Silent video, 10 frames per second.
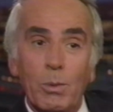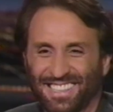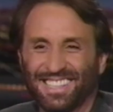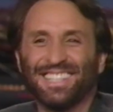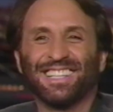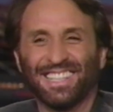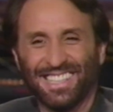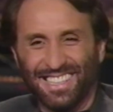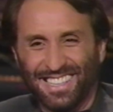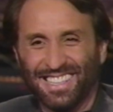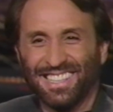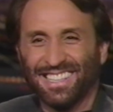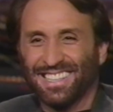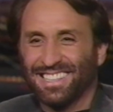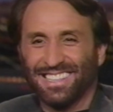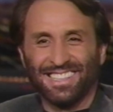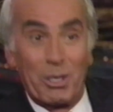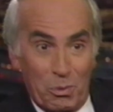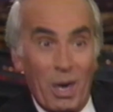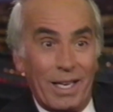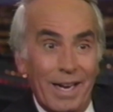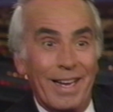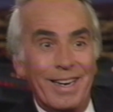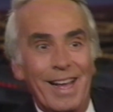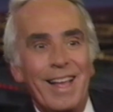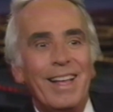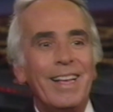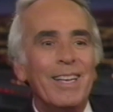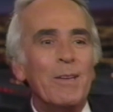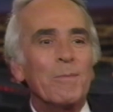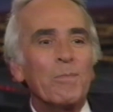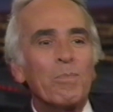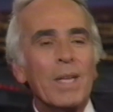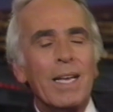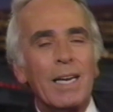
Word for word: We'll have to wait for a while until the ticker starts running again, huh? It was unbelievable.